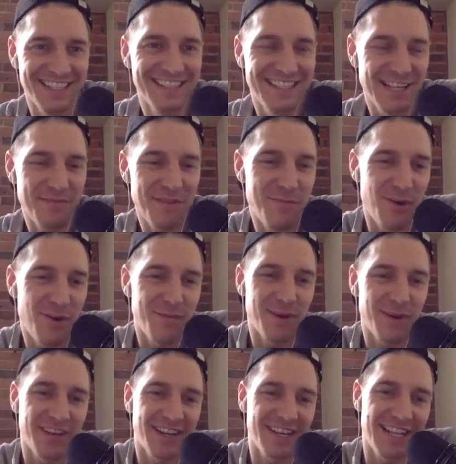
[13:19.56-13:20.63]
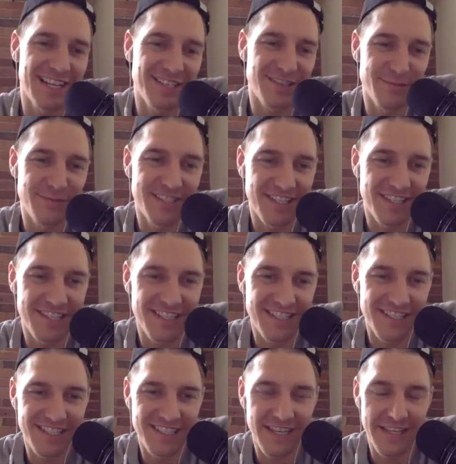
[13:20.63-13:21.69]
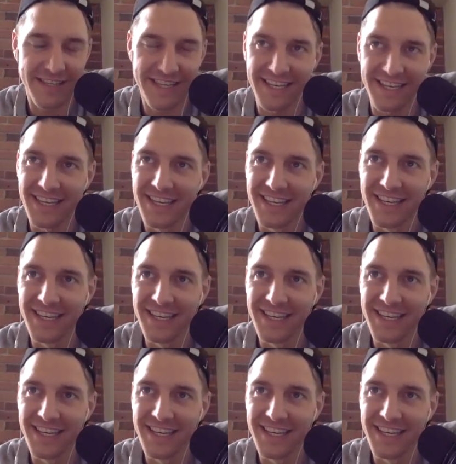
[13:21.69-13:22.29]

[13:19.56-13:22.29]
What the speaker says: Tell me more about the classroom sessions, because I think